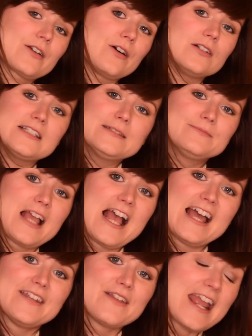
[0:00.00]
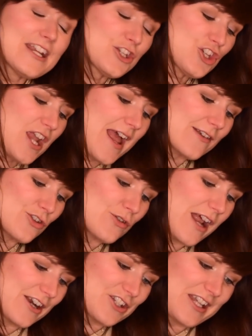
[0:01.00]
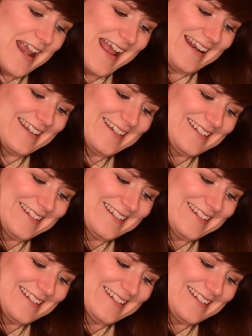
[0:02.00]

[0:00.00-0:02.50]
call it hen. H-E-N 2-10.